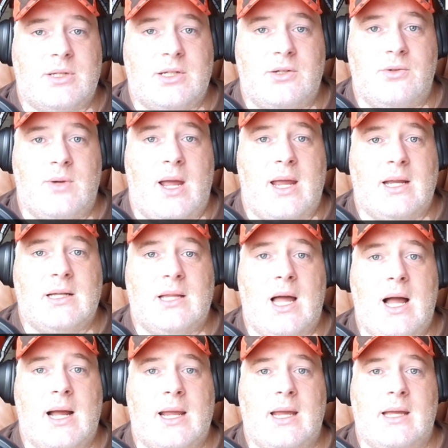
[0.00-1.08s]
to a
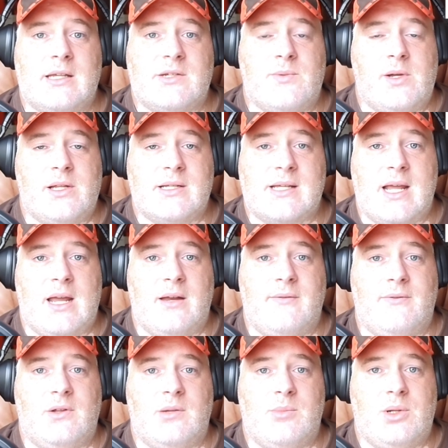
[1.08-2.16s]
Glock as well as a
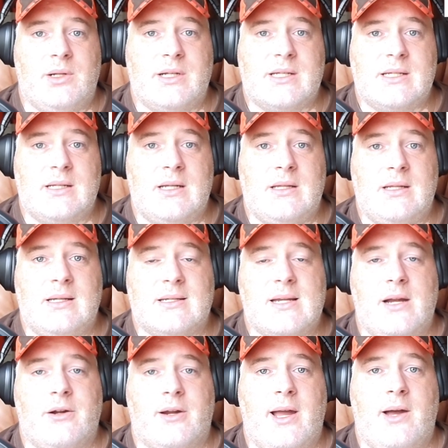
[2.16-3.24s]
handful of bullets in the
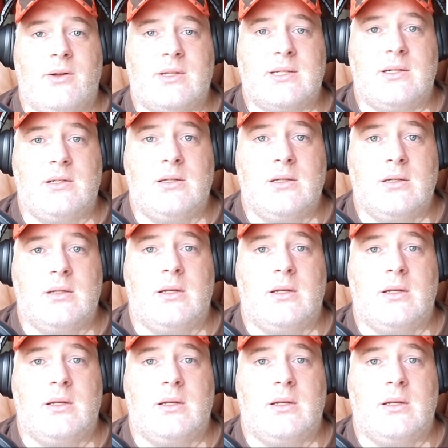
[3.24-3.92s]
center console.